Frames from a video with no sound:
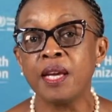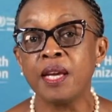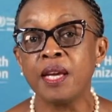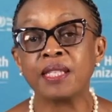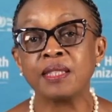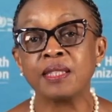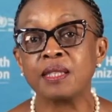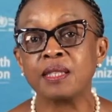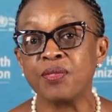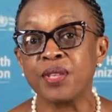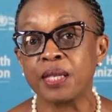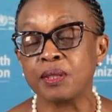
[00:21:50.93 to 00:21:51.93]
If I can just
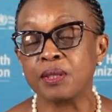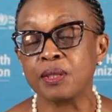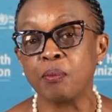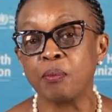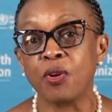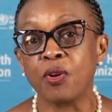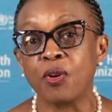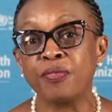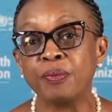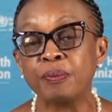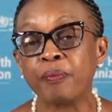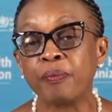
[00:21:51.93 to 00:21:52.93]
give the example of
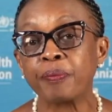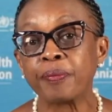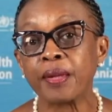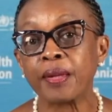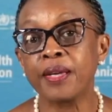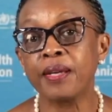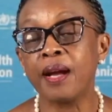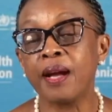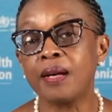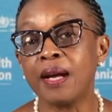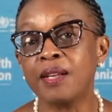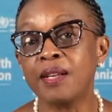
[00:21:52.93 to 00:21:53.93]
the
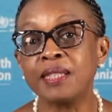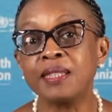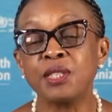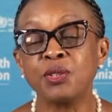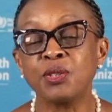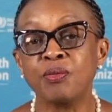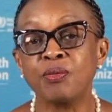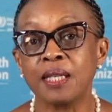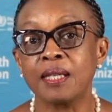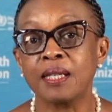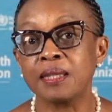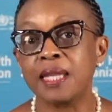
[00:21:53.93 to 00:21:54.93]
advantage of this
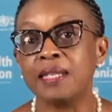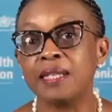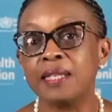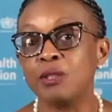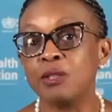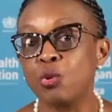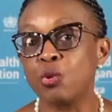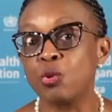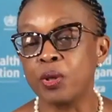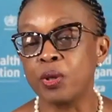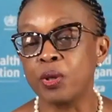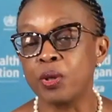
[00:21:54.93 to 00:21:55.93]
understanding
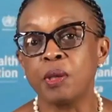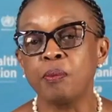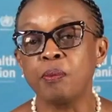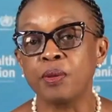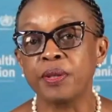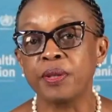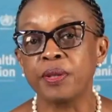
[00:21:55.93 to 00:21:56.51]
dawning on people,